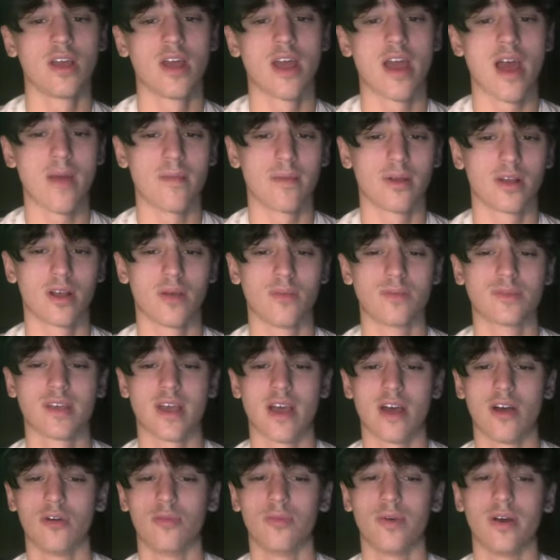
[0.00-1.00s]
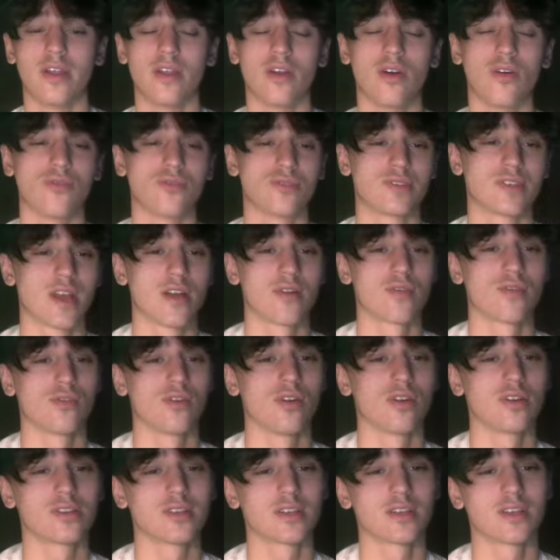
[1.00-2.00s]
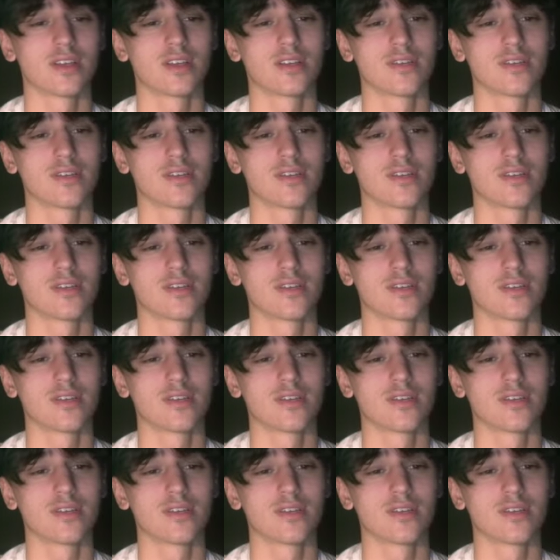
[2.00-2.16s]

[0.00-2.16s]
and becomes hellbent on terrorizing.